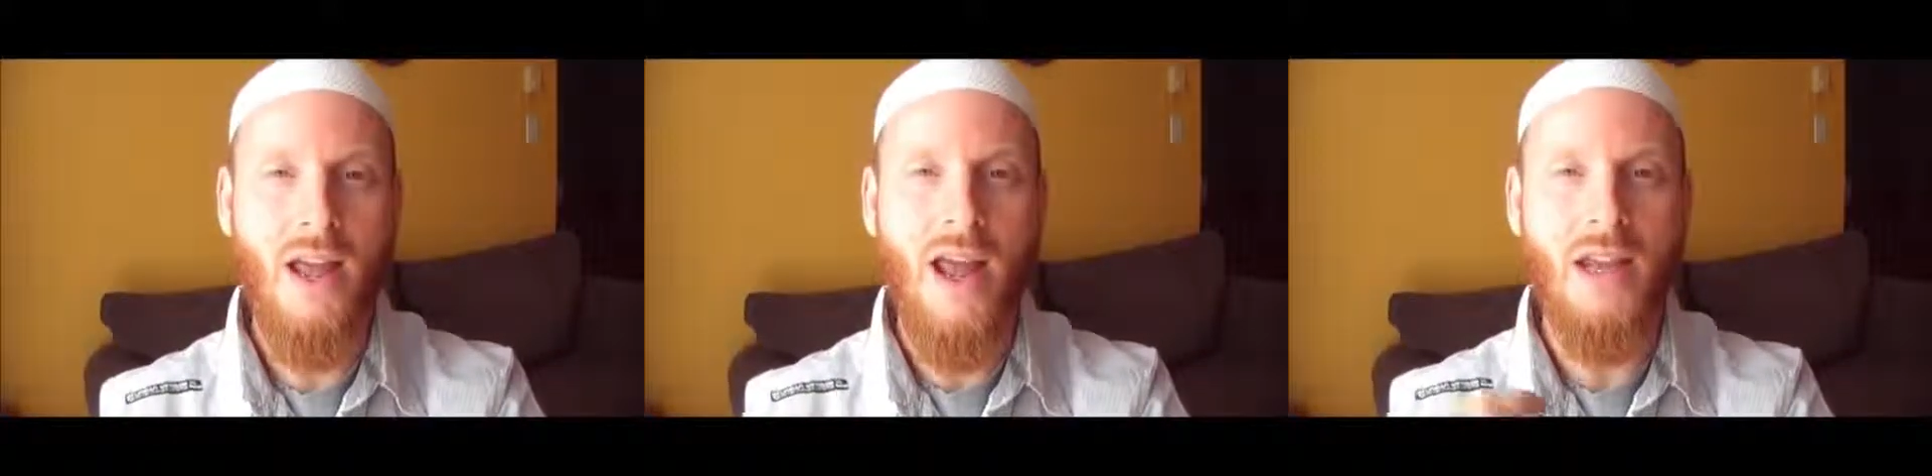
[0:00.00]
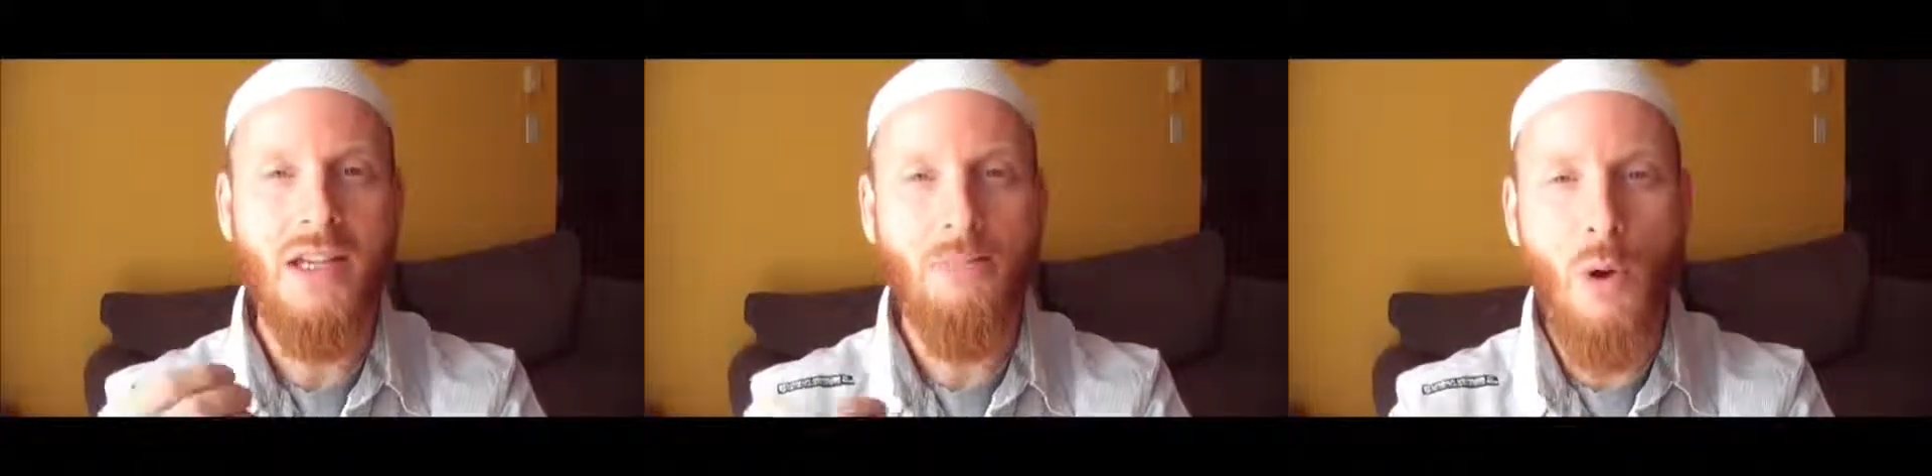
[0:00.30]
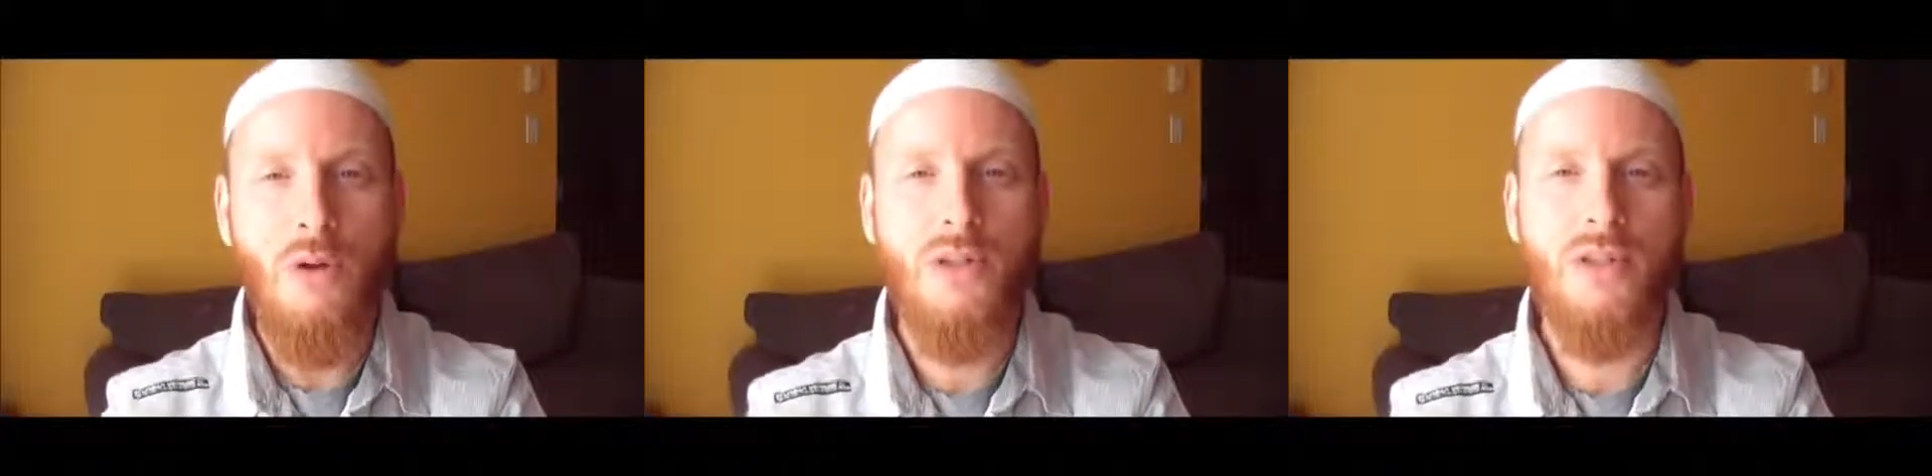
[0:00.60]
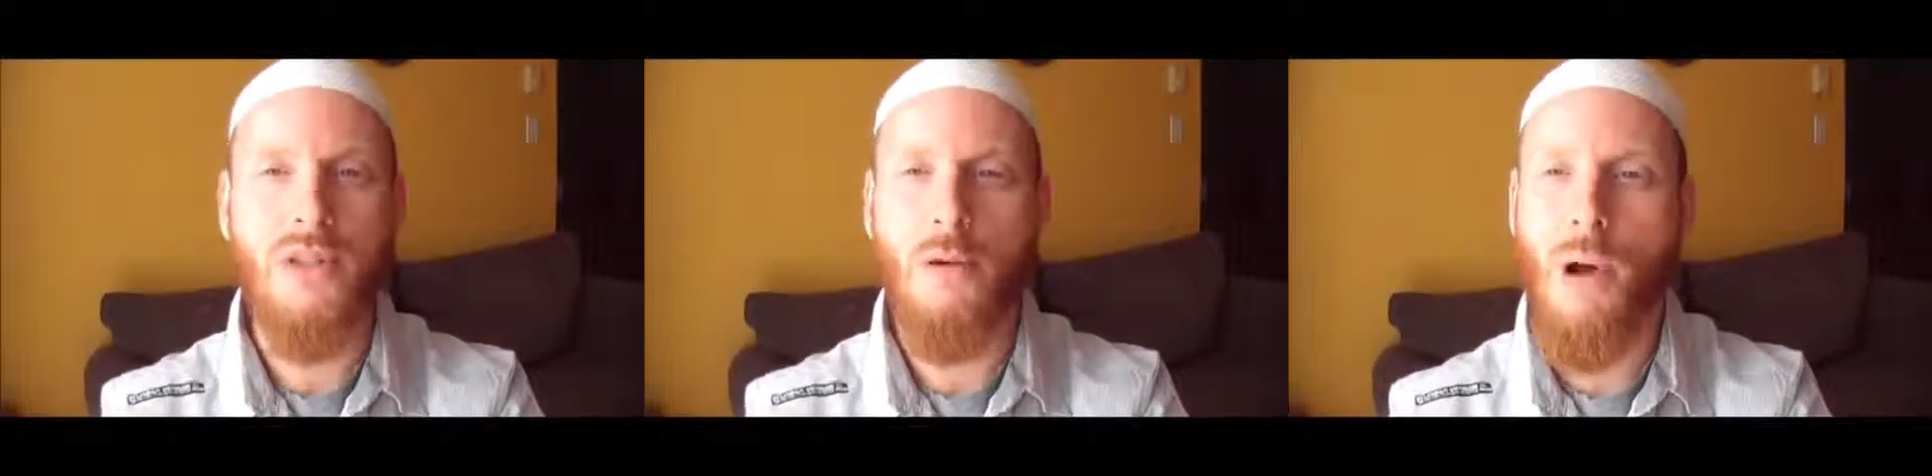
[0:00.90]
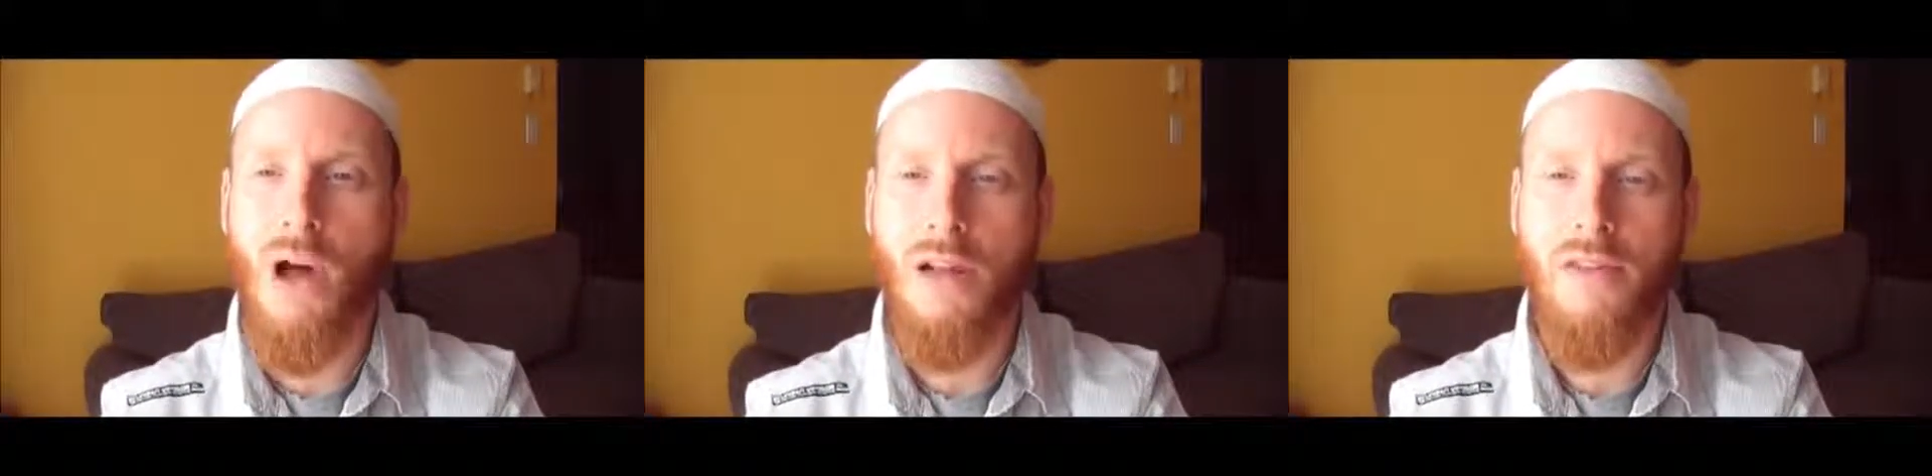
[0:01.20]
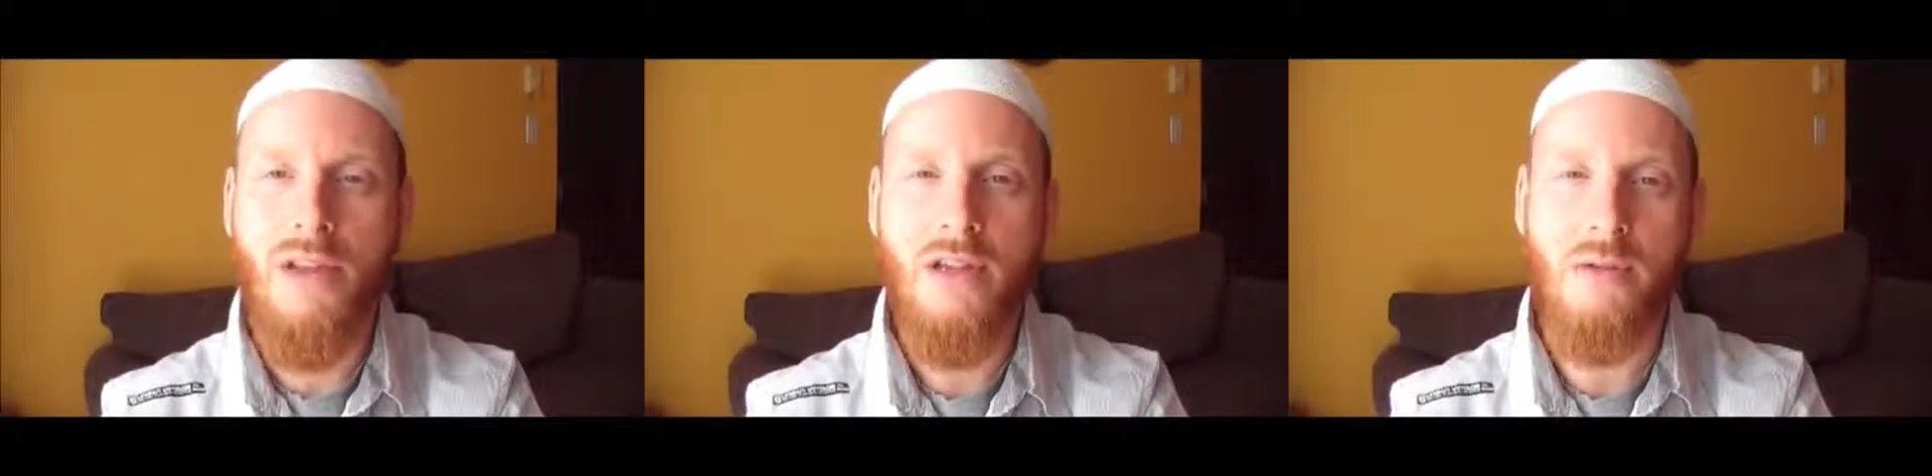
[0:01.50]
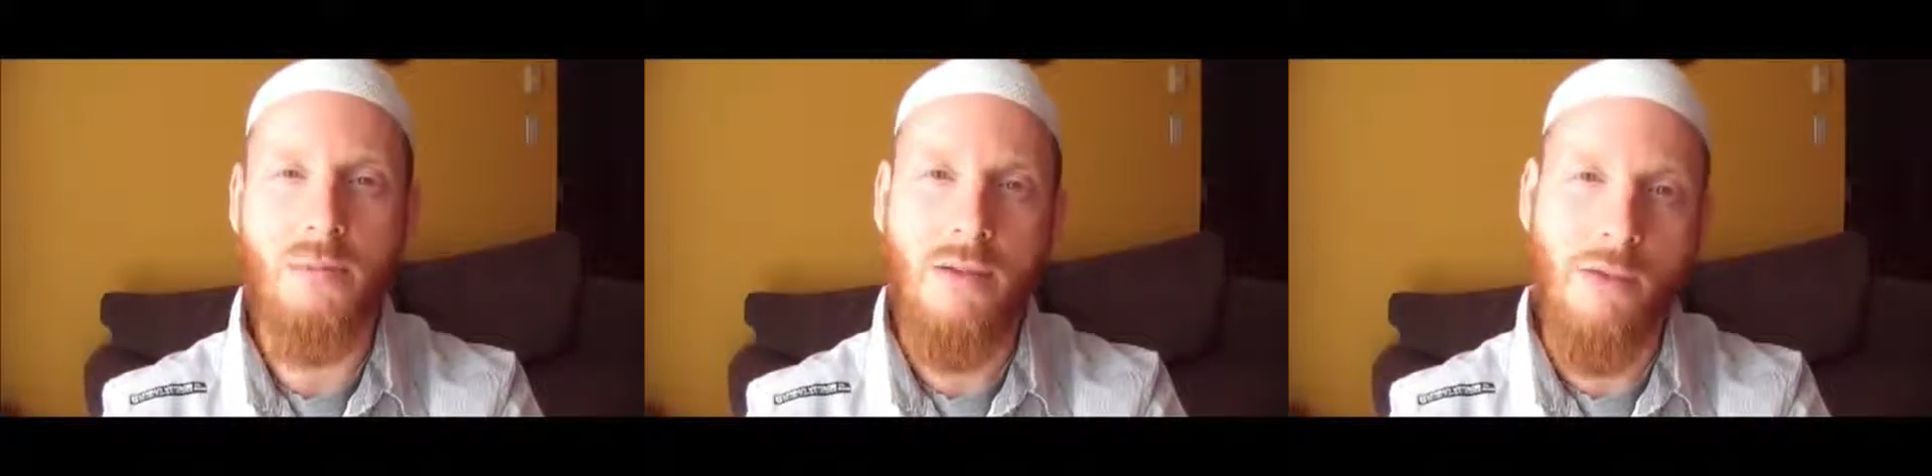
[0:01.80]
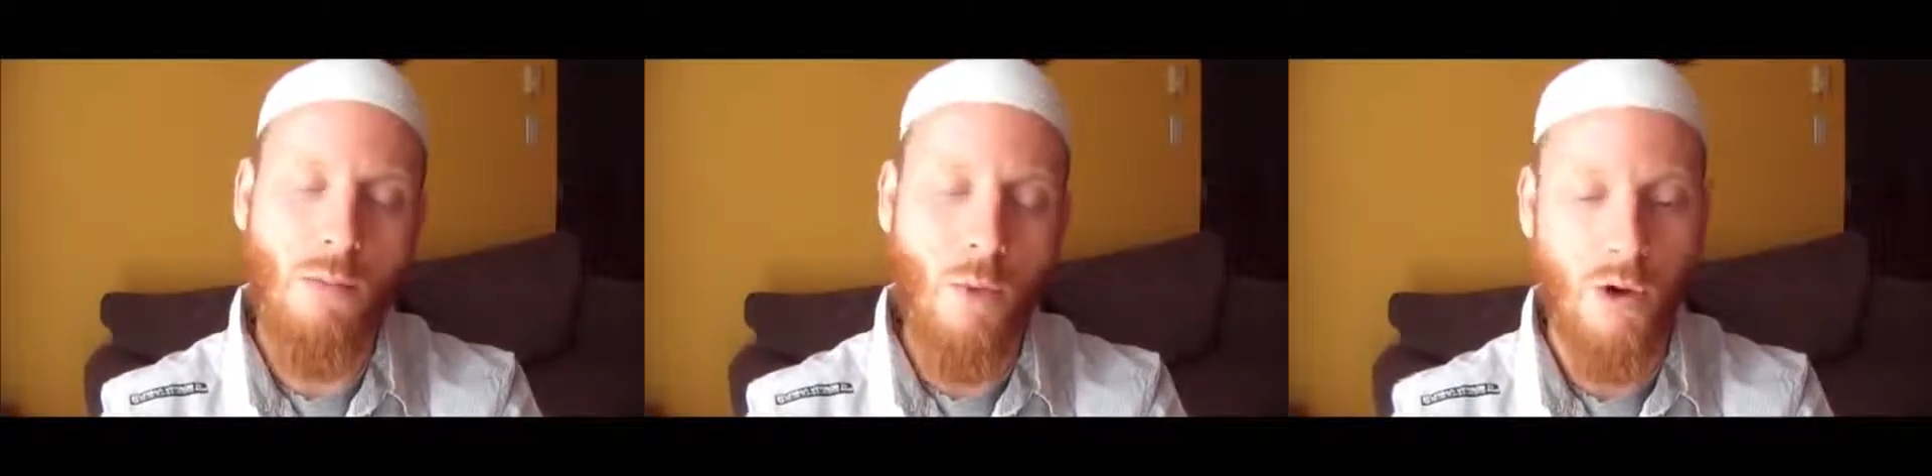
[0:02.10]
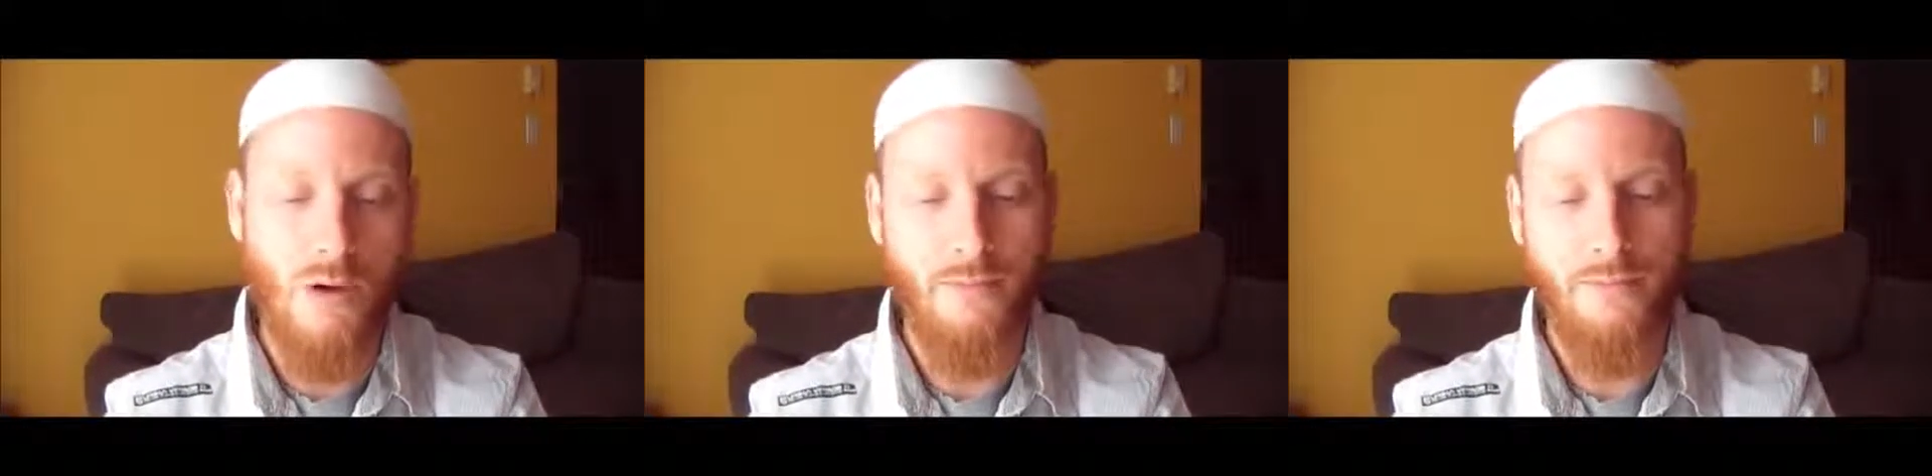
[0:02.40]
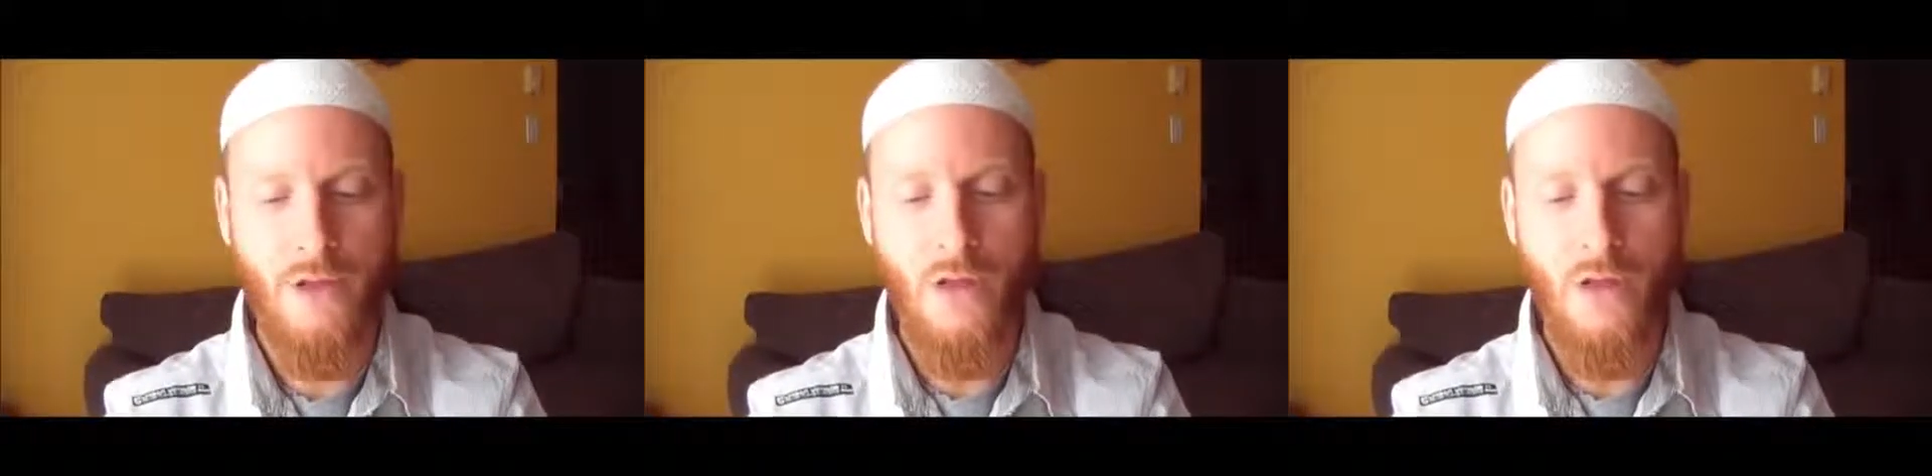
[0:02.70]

and exposes their polytheism even more.